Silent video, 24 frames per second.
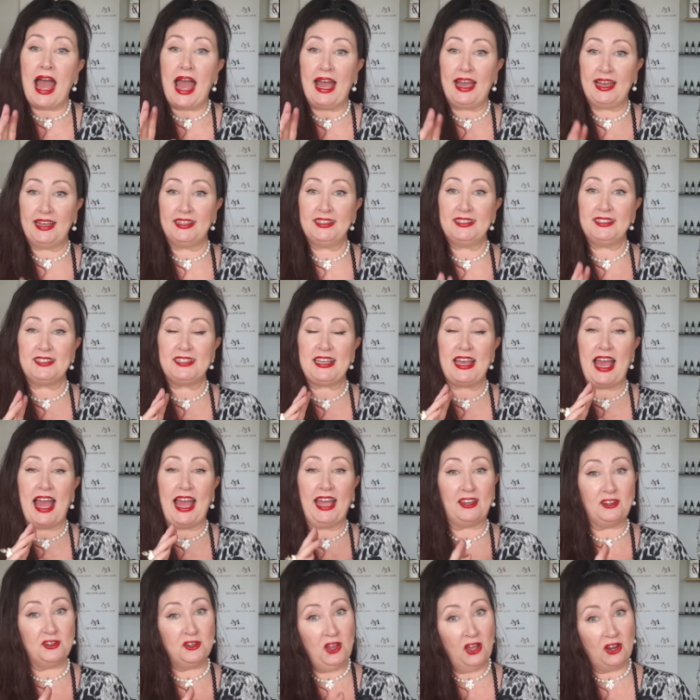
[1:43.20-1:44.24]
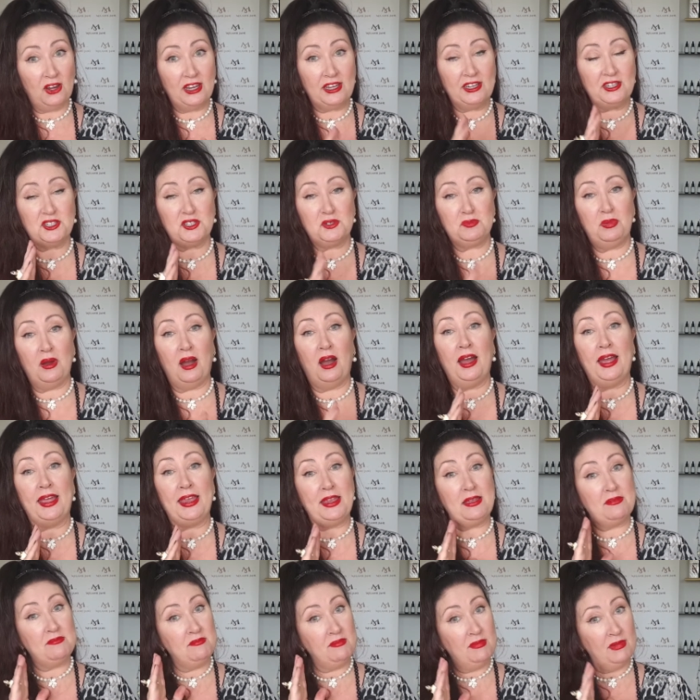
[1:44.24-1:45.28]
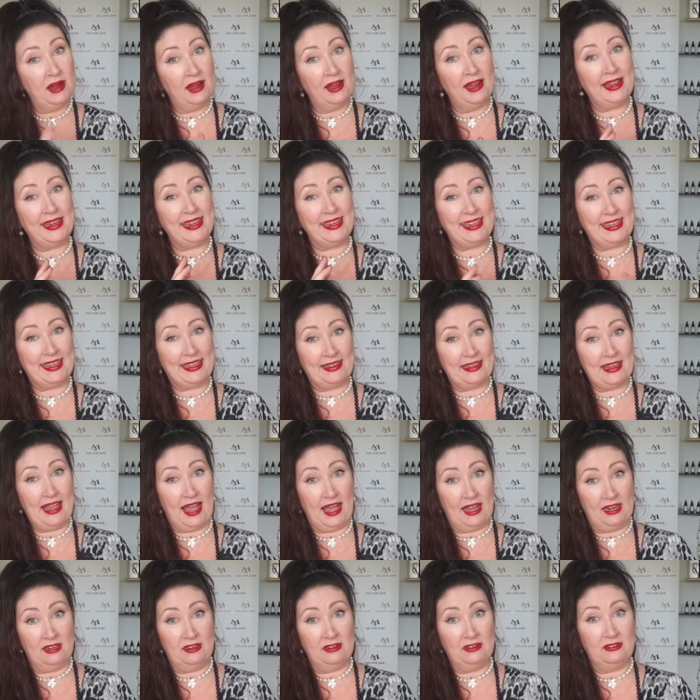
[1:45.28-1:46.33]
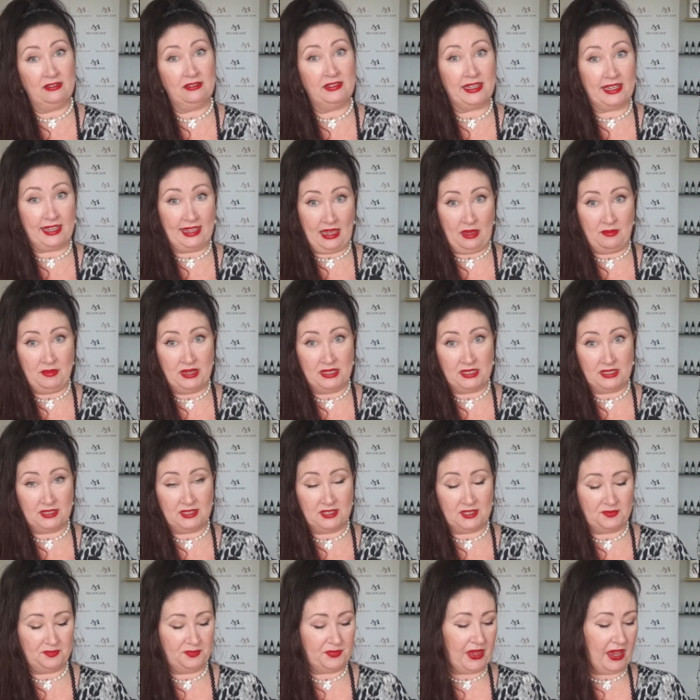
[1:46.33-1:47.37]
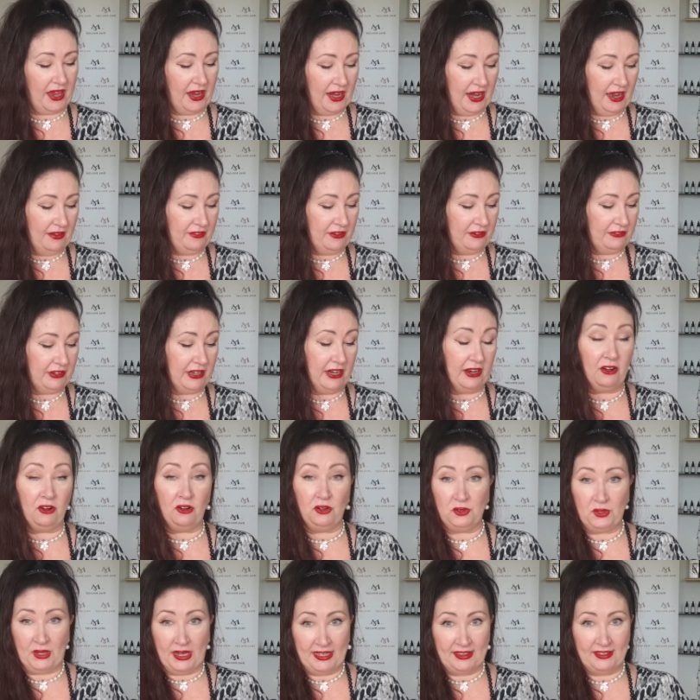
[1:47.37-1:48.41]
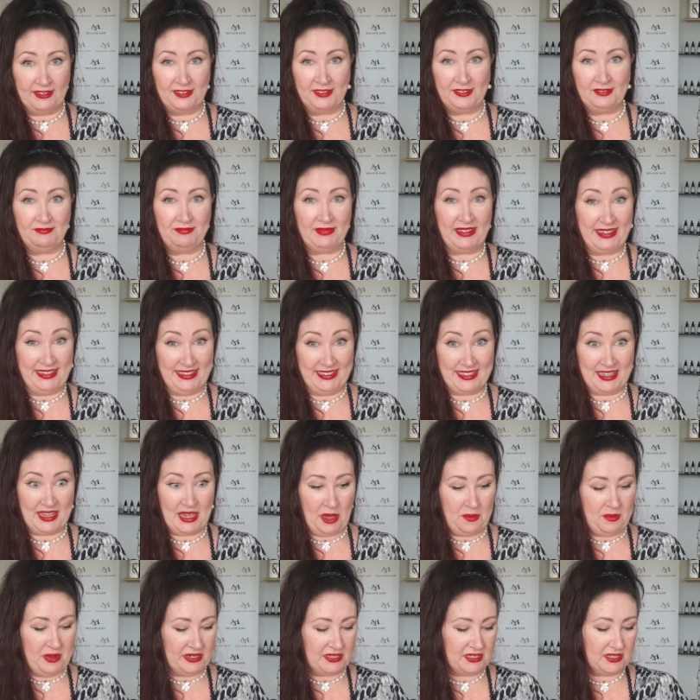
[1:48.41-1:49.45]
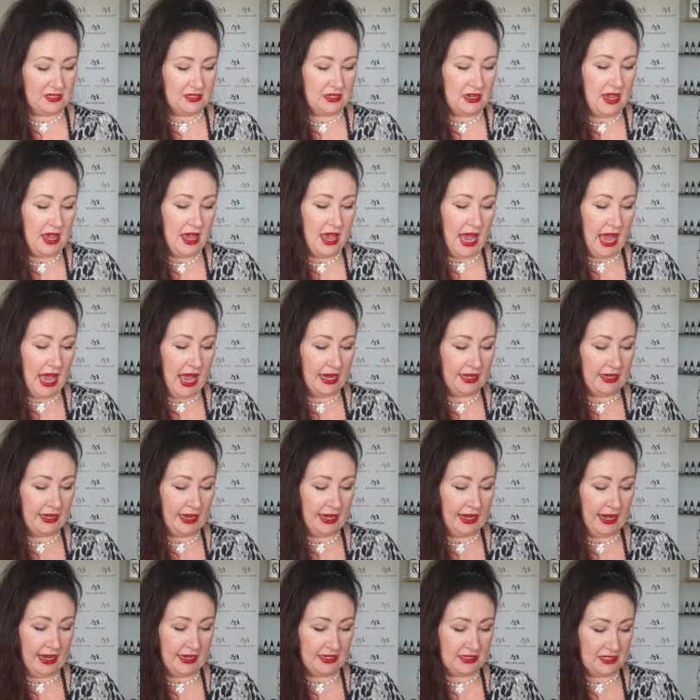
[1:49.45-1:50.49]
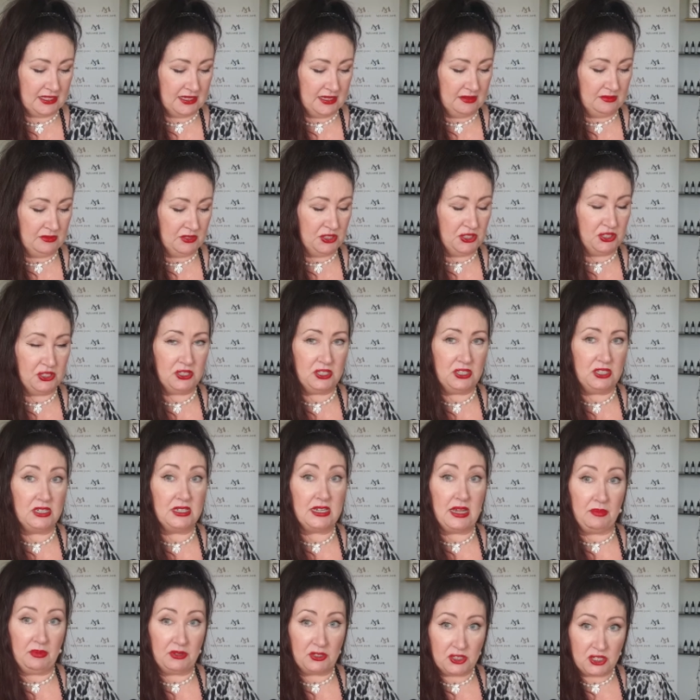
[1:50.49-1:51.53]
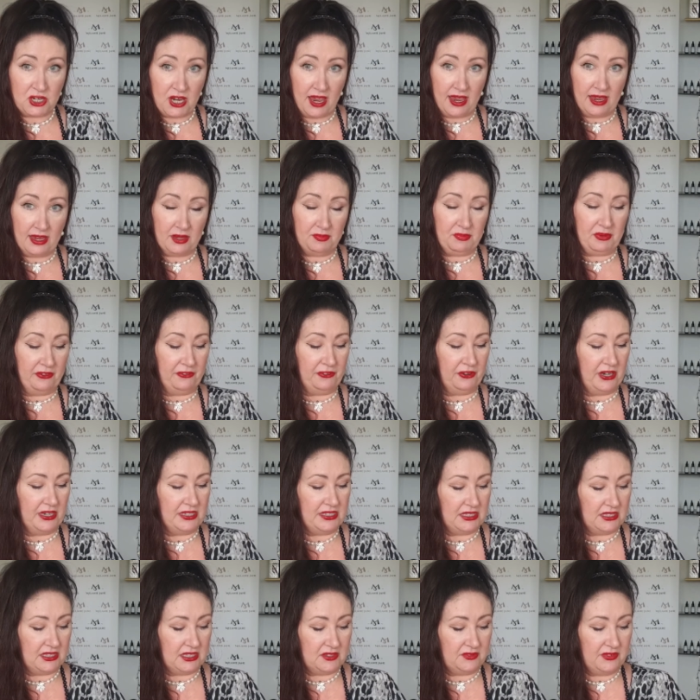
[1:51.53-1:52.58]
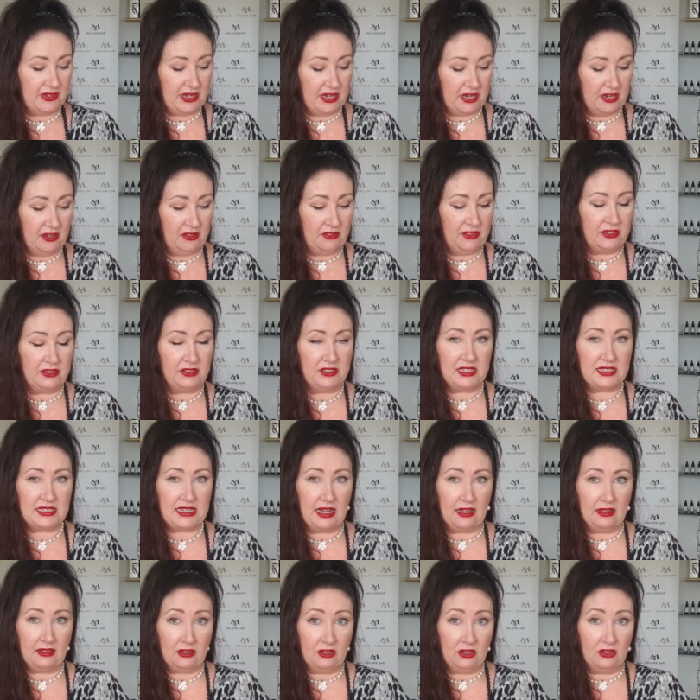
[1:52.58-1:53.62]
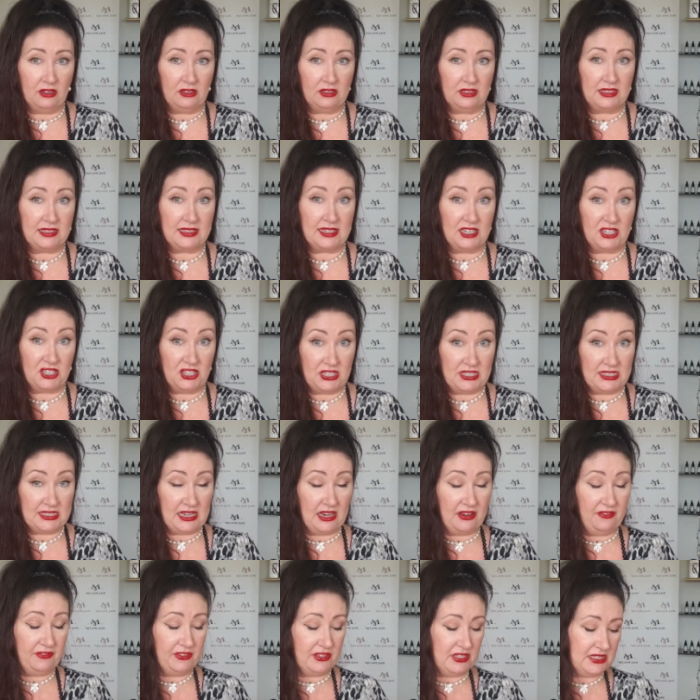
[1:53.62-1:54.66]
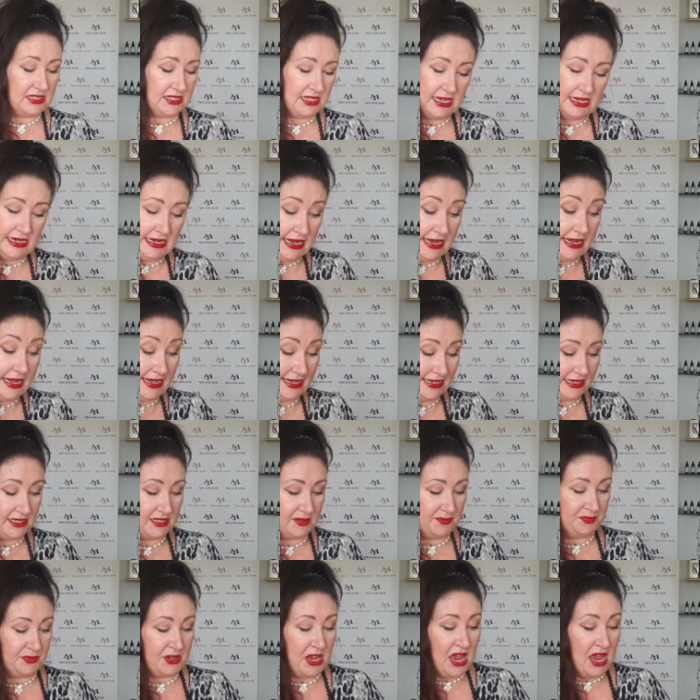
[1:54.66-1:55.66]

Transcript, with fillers: as acknowledged by my Alan the chemist. I have a friend called Alan, he's a chemist, and I asked him just to double check before I did this video that this alcohol is actually safe for the skin, and it is.